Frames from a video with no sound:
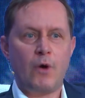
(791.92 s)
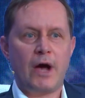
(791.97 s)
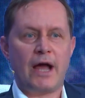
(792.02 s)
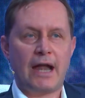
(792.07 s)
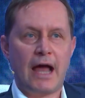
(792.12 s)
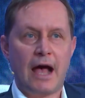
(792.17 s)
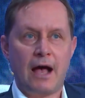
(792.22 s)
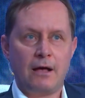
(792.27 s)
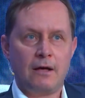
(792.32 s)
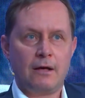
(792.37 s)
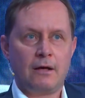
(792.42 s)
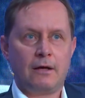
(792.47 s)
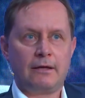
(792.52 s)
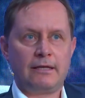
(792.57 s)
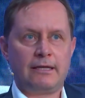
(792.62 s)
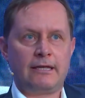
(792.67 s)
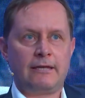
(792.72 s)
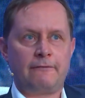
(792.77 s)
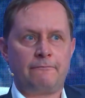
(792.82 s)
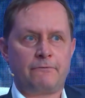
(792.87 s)
and
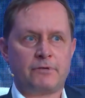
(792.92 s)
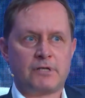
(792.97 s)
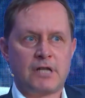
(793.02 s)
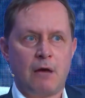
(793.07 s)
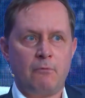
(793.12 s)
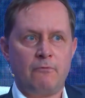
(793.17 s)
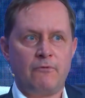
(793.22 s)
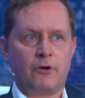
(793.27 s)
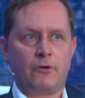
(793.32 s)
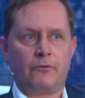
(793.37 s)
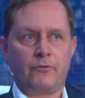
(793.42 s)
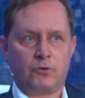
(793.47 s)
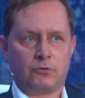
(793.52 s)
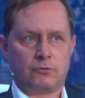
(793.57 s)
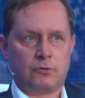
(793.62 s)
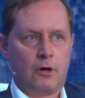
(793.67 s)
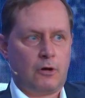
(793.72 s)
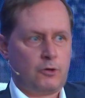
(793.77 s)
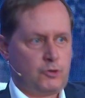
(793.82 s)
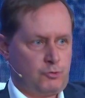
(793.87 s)
if someone of
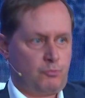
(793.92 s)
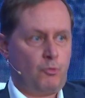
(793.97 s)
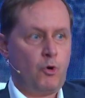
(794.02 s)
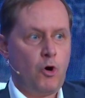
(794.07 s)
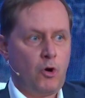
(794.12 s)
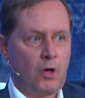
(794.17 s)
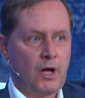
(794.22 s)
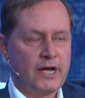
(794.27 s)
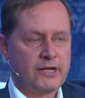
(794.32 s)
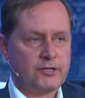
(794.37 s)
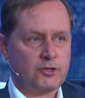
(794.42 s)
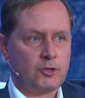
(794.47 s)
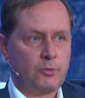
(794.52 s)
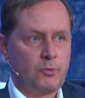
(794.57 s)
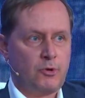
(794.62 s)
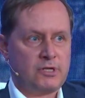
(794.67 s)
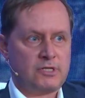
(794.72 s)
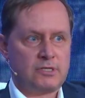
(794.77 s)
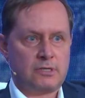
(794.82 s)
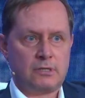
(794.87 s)
the small
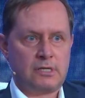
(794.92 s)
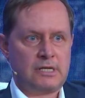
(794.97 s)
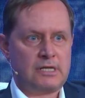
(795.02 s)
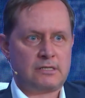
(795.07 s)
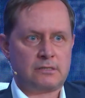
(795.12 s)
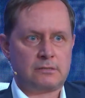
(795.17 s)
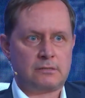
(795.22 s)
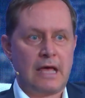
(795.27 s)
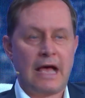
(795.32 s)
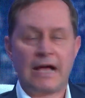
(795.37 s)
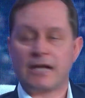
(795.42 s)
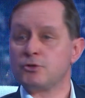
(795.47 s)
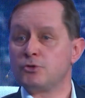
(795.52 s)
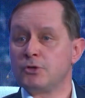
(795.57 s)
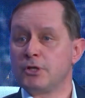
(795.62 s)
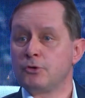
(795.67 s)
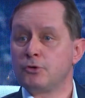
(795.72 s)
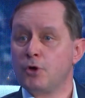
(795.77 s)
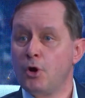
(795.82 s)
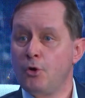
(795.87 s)
customers is
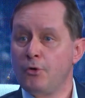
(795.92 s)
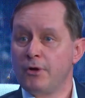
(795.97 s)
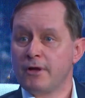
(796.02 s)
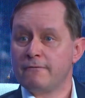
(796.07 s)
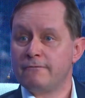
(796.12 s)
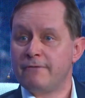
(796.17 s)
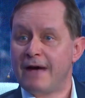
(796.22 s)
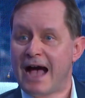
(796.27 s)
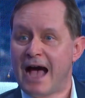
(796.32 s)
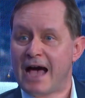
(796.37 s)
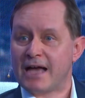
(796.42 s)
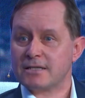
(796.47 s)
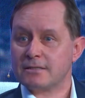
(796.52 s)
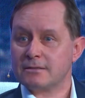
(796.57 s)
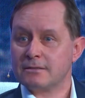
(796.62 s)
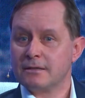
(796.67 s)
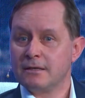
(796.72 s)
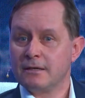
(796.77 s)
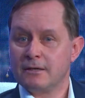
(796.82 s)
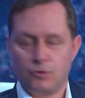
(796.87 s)
actually growing
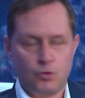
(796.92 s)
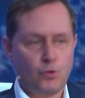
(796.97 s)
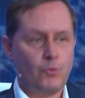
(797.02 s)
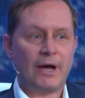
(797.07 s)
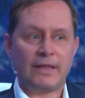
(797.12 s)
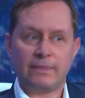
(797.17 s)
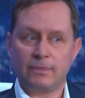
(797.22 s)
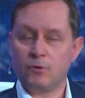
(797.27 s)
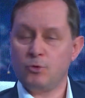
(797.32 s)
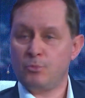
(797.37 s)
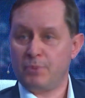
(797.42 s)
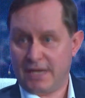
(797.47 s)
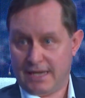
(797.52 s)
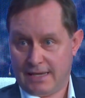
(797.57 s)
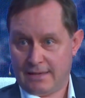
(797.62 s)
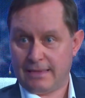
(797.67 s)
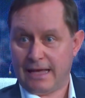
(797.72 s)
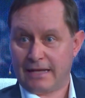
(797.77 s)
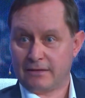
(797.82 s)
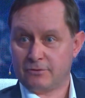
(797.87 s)
fast, you want to be
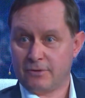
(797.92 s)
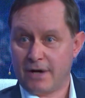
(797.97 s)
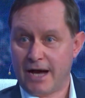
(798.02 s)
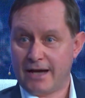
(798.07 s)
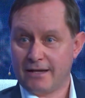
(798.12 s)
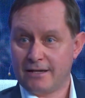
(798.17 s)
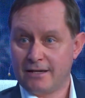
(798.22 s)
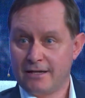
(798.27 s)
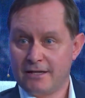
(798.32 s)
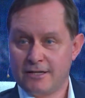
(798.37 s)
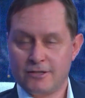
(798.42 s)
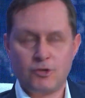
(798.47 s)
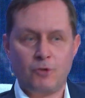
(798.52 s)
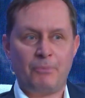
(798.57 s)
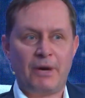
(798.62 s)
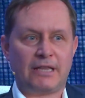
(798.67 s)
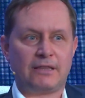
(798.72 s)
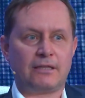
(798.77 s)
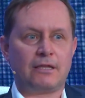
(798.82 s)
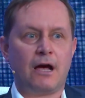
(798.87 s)
in that ride. So,
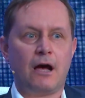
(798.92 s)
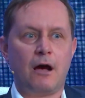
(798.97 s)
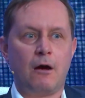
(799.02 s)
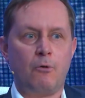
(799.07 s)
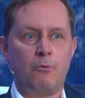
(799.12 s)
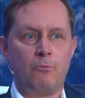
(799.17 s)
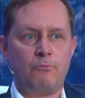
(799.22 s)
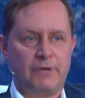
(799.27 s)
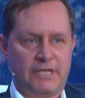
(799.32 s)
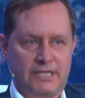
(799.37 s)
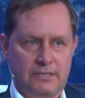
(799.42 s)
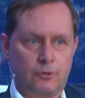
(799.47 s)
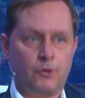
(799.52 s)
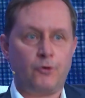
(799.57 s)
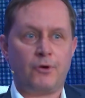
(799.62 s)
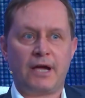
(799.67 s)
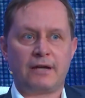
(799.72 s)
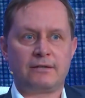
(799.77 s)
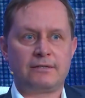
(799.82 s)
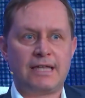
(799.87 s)
but with
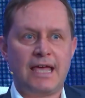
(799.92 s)
correct